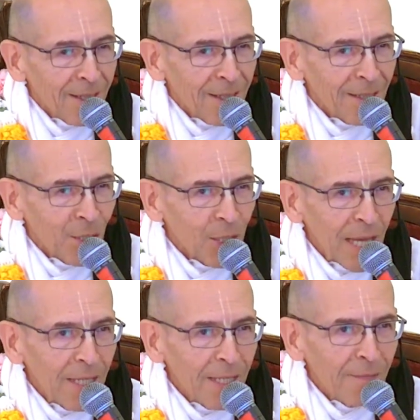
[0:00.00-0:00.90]
and he's
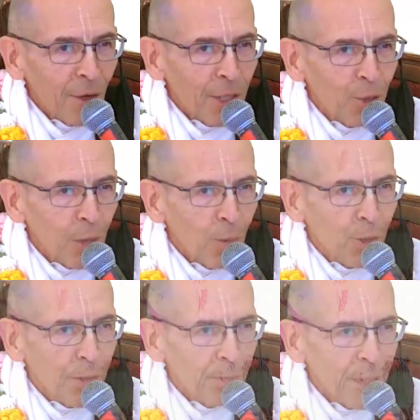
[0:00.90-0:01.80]
standing in a very
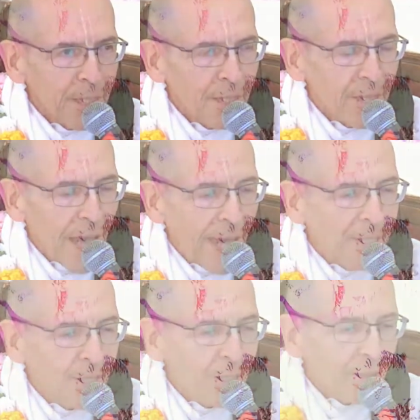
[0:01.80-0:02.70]
troublesome place.
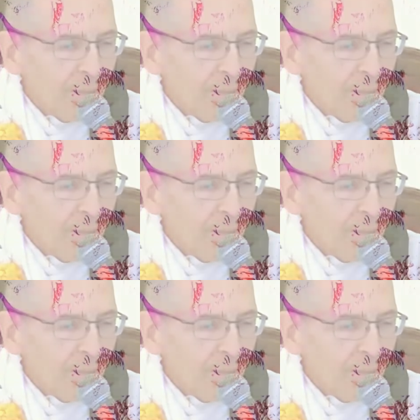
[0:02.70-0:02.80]
Ants have,